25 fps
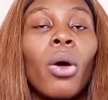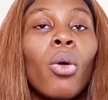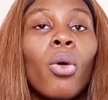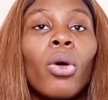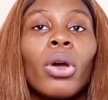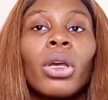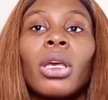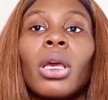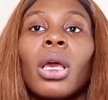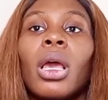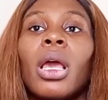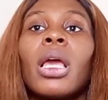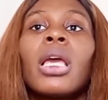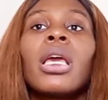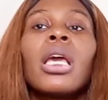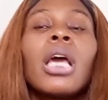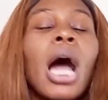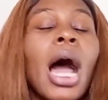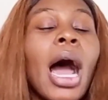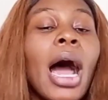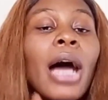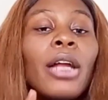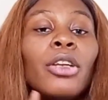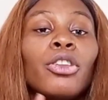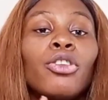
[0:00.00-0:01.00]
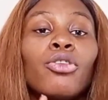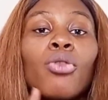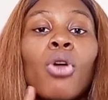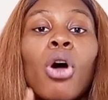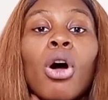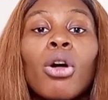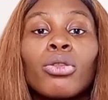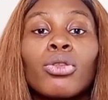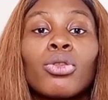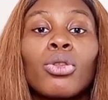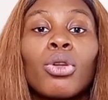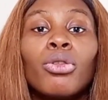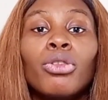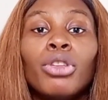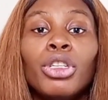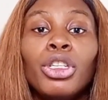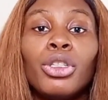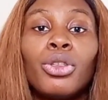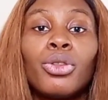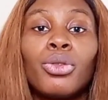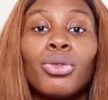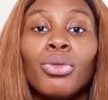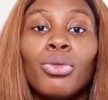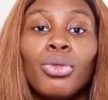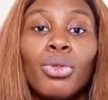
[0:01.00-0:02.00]
Okay, and you also
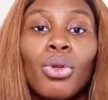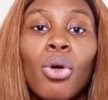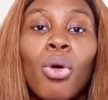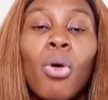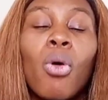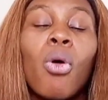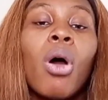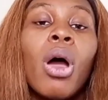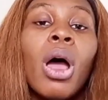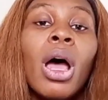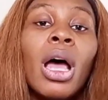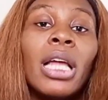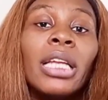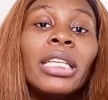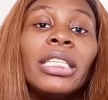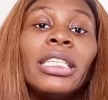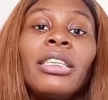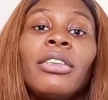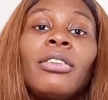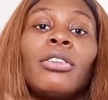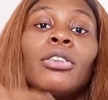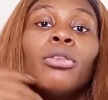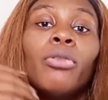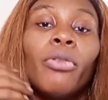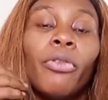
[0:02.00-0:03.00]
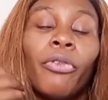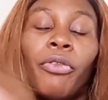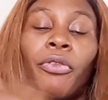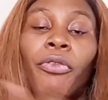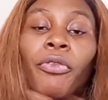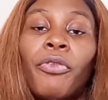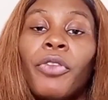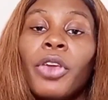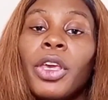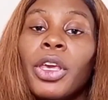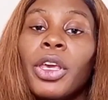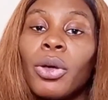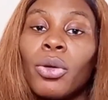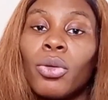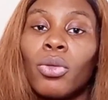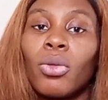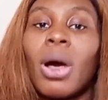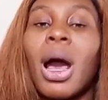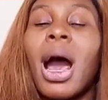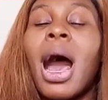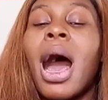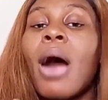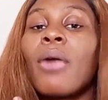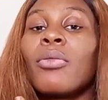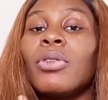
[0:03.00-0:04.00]
need to know the feel,
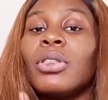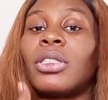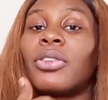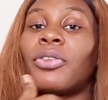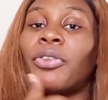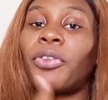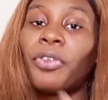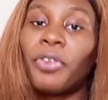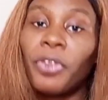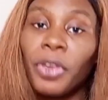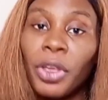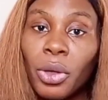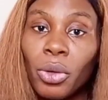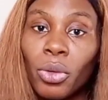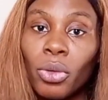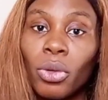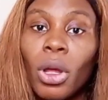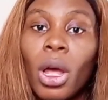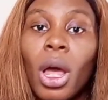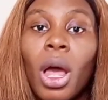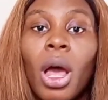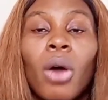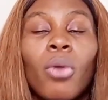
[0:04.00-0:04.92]
how it feels,